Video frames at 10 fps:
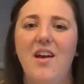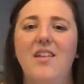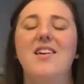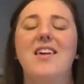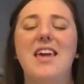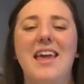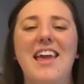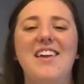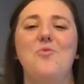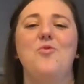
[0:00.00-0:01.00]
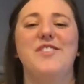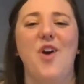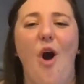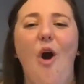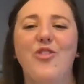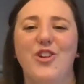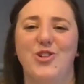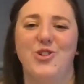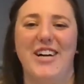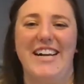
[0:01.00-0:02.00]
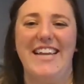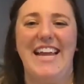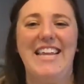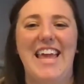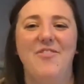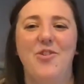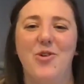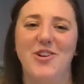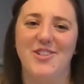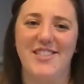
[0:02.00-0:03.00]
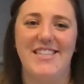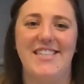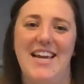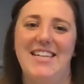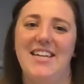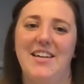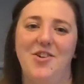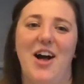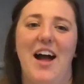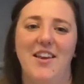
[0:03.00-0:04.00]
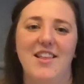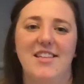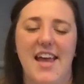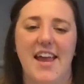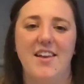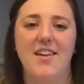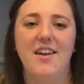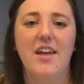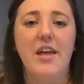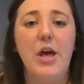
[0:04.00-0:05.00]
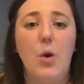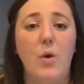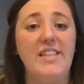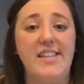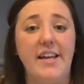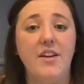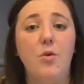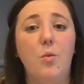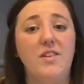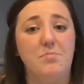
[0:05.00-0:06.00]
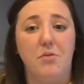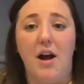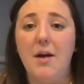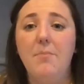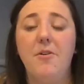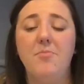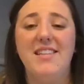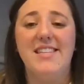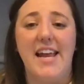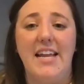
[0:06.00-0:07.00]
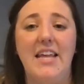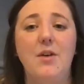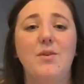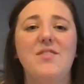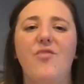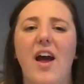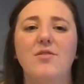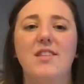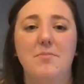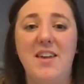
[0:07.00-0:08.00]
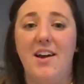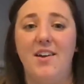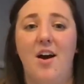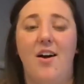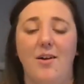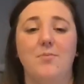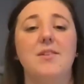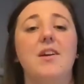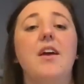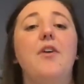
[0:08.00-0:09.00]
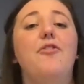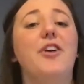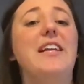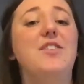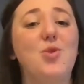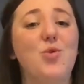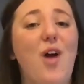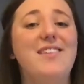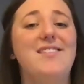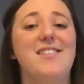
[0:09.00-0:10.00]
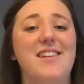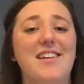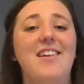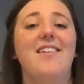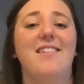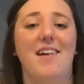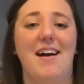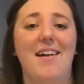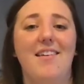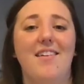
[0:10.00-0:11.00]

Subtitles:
The king was overjoyed and gave orders to take Daniel out of the den. When Daniel was brought up from the den, he was found to be unharmed, for he trusted God.